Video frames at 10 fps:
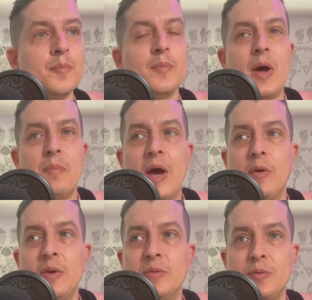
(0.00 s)
I'm now
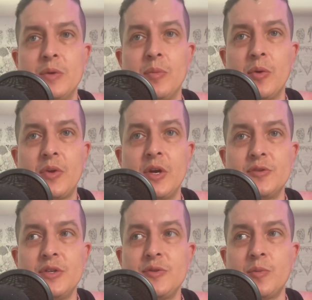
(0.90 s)
in between both
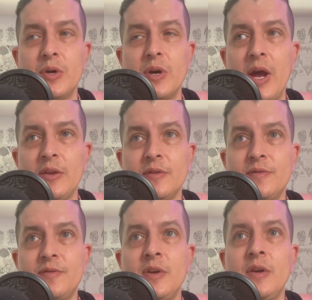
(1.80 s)
countries where I
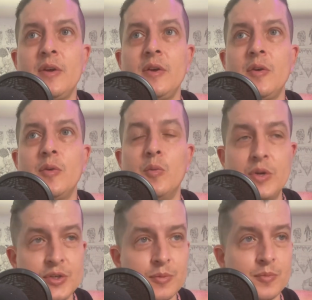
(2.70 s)
live
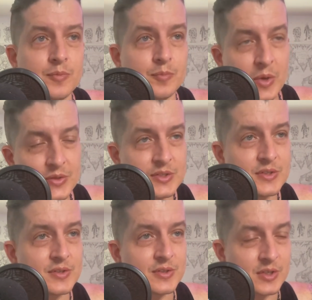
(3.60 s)
winter
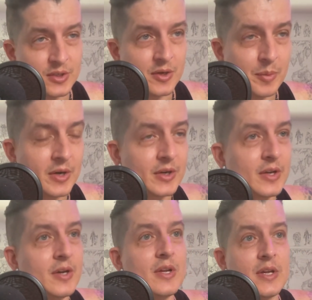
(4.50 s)
months here in
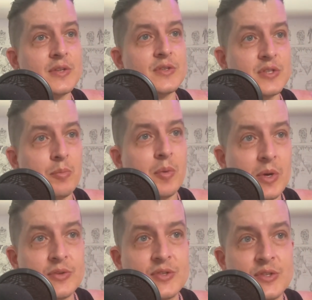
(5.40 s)
America and summer
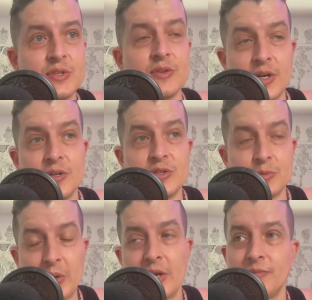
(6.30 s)
months there in
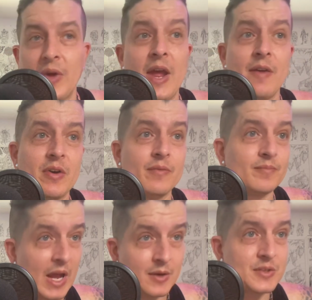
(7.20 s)
Japan. I have a
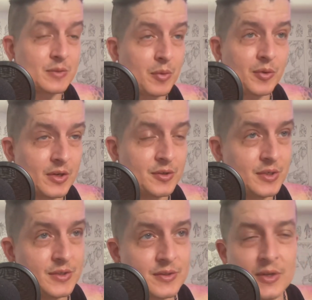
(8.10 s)
house in both
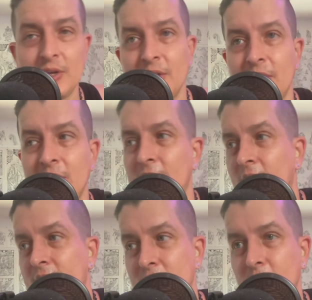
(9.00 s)
countries.
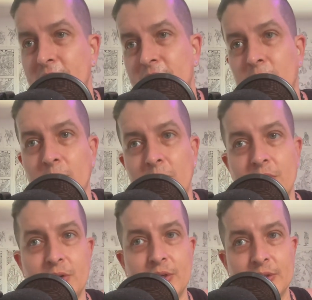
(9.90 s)
So if you're
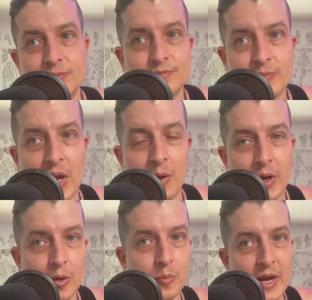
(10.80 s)
wondering how I
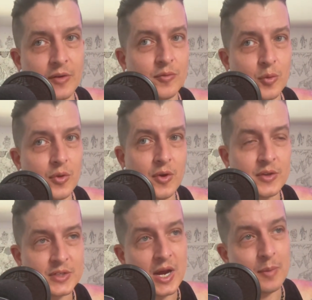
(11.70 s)
go back and forth all
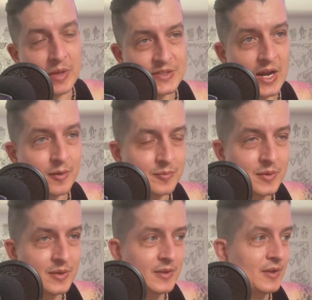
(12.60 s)
the time, that's how.
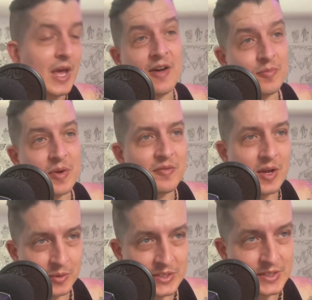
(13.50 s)
Half of my
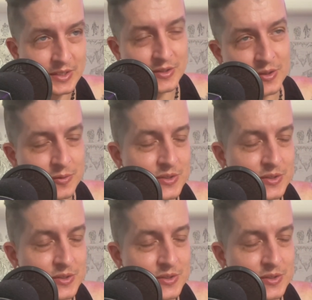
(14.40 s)
family's there too.